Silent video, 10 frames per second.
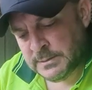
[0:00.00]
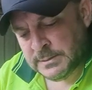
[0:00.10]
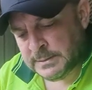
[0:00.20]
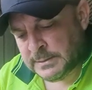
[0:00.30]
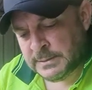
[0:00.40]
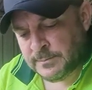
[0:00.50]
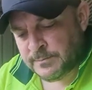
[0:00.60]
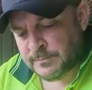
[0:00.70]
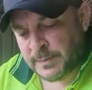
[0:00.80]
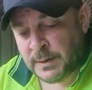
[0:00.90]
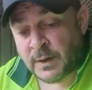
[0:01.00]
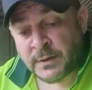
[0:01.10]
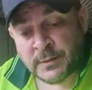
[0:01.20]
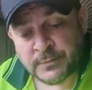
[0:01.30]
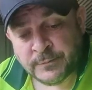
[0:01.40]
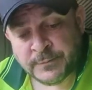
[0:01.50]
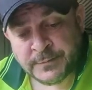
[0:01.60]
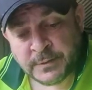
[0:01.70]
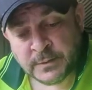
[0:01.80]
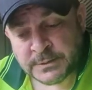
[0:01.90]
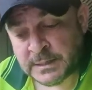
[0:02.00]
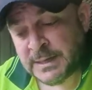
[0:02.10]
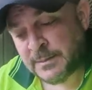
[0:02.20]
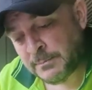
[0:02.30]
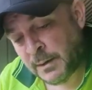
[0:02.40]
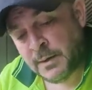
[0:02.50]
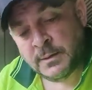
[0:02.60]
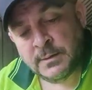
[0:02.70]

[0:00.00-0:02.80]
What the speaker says: They are $950 a kit, but